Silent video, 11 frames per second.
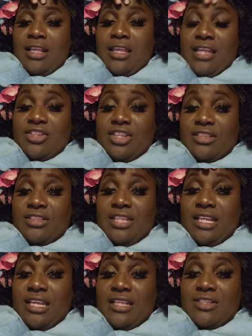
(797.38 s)
Get your
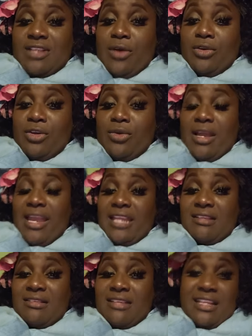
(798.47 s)
tickets. I don't know
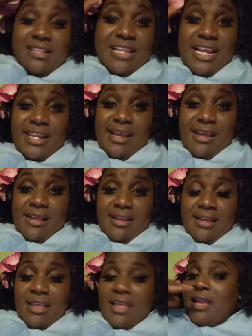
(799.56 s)
anything. Dana,
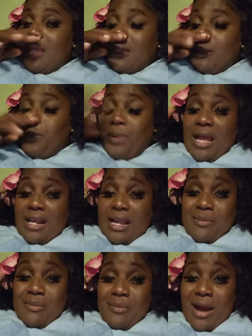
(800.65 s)
the
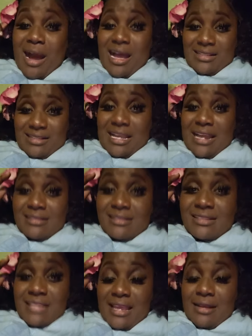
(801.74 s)
Planka boss
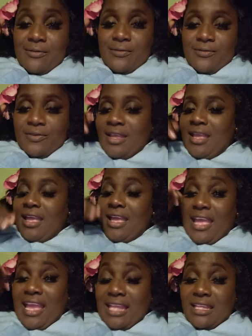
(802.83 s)
herself.
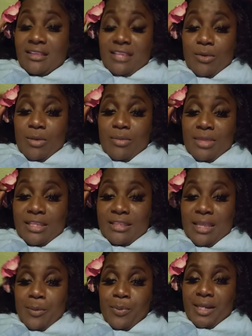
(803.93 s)
Anything when me
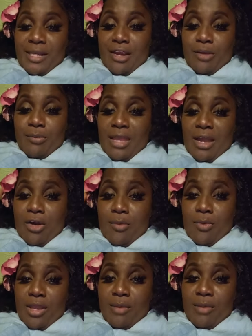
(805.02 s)
dip on her, me I go
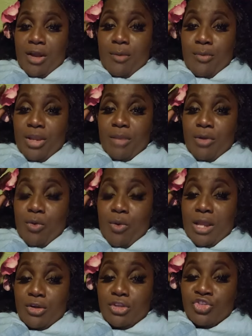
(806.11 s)
bring me, I go bring me
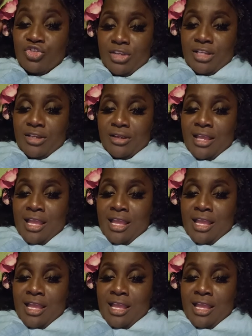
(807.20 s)
100.